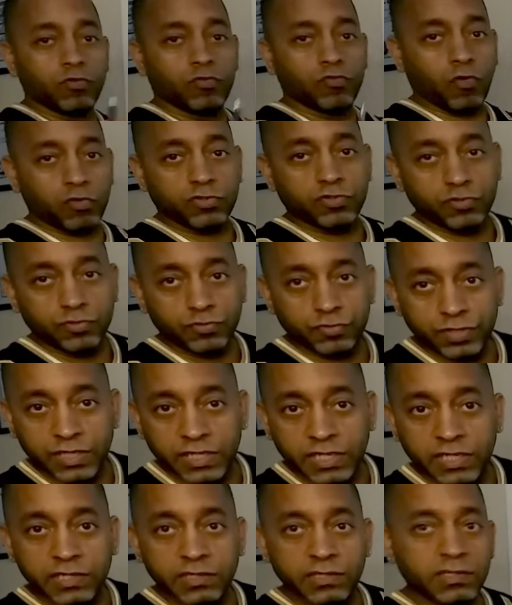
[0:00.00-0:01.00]

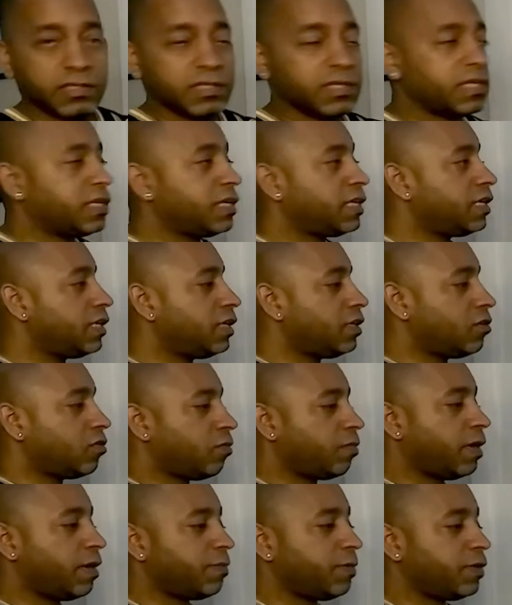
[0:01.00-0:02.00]
groceries,
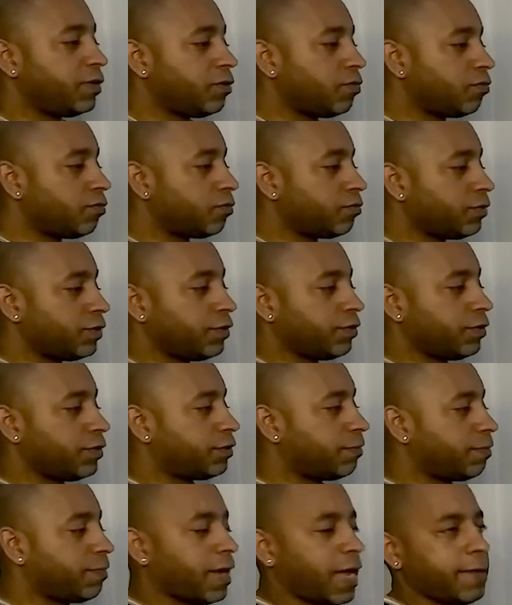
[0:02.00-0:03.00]
maybe, you know, you
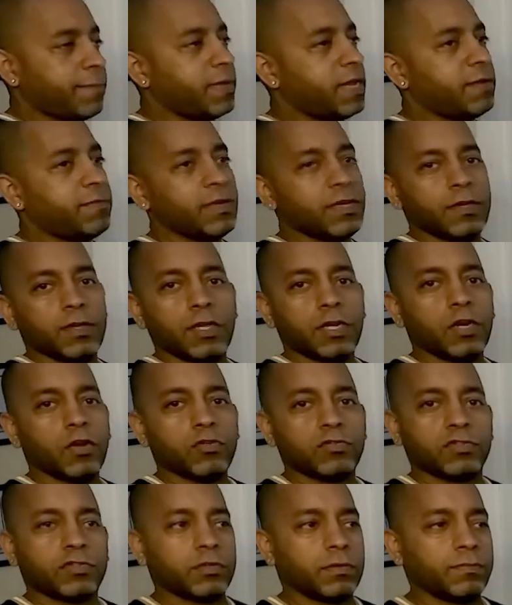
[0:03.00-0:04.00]
need to buy maybe, you
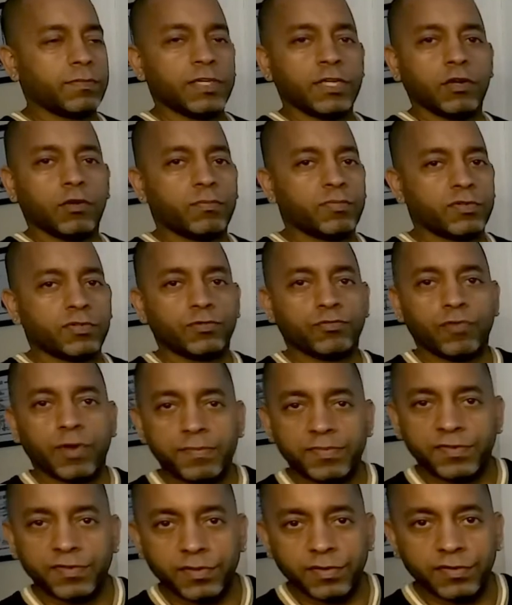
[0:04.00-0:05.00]
know, some, you know,
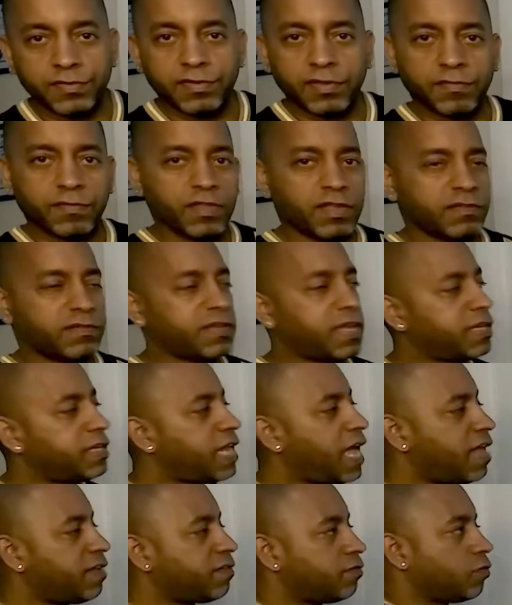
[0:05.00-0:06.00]
prescriptions and things like
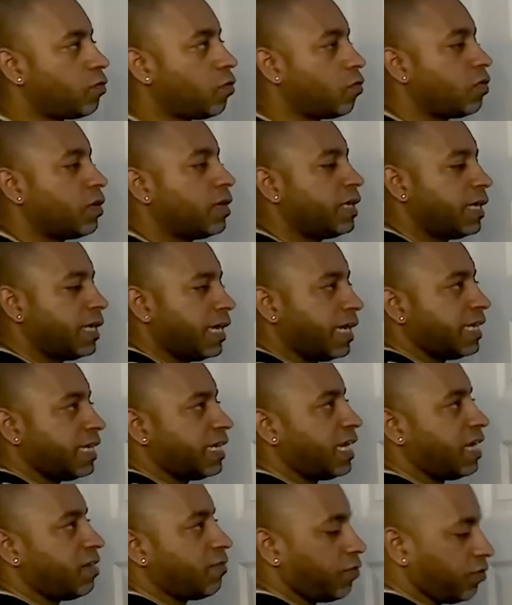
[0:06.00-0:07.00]
that. So
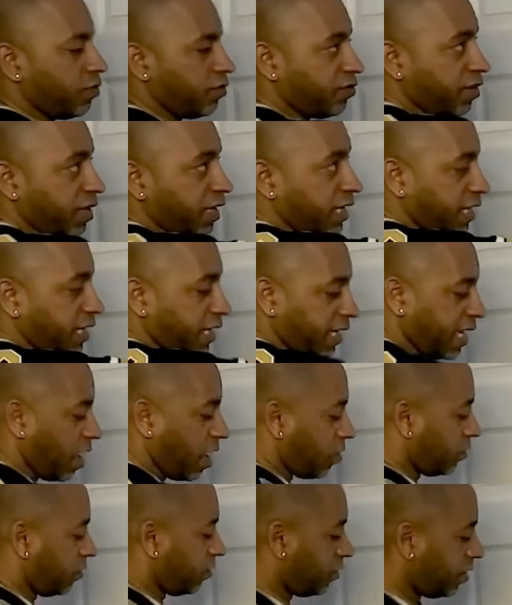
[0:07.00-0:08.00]
again, for checking
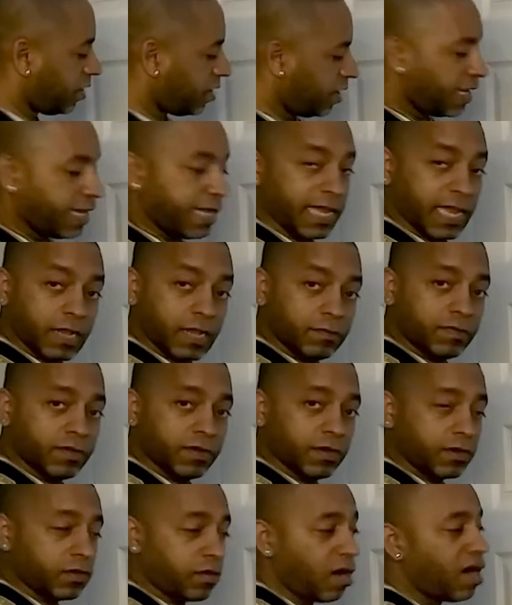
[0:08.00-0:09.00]
accounts,
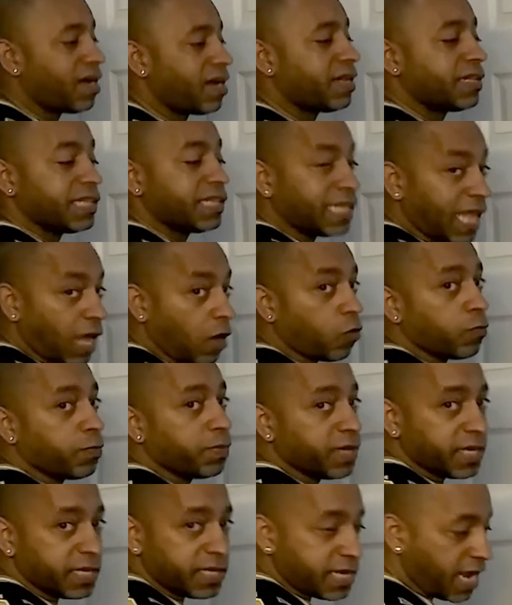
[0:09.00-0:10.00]
ATM card, that will
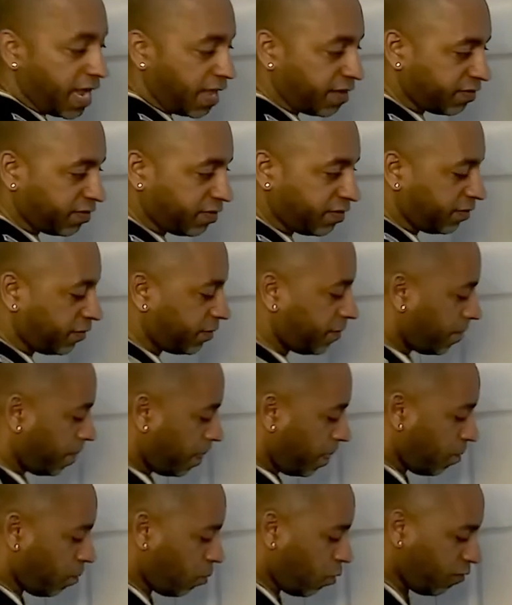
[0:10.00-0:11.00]
be yes.
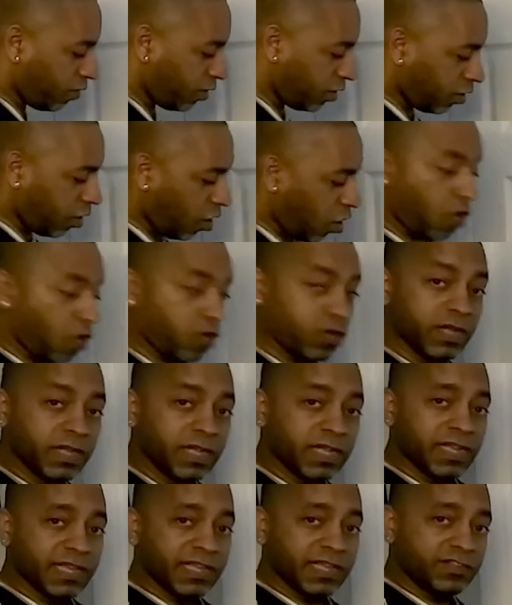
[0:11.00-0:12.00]
Moving on,
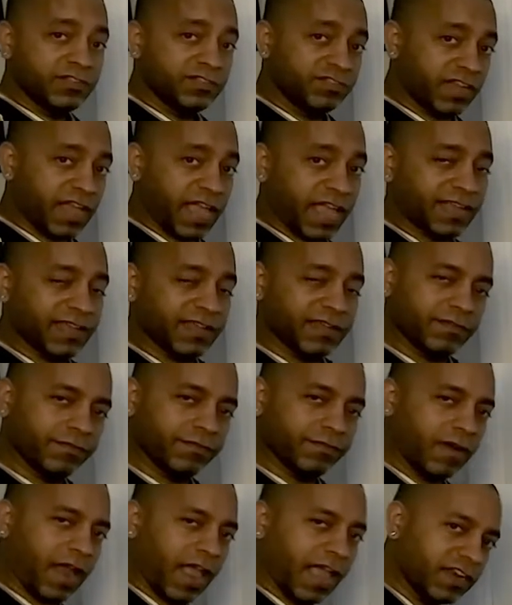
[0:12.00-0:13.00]
check,
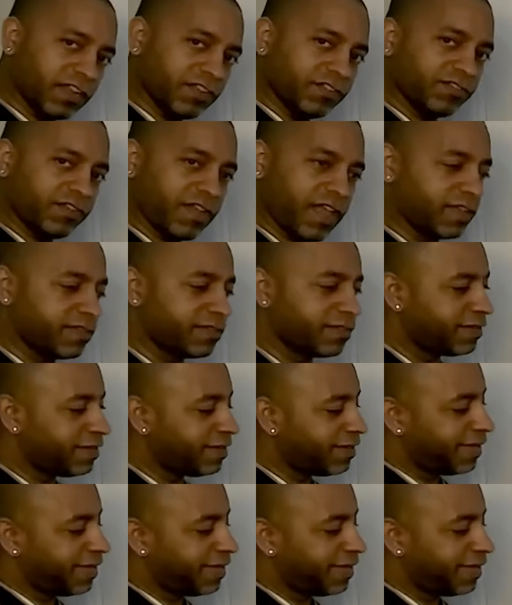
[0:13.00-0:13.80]
writing checks.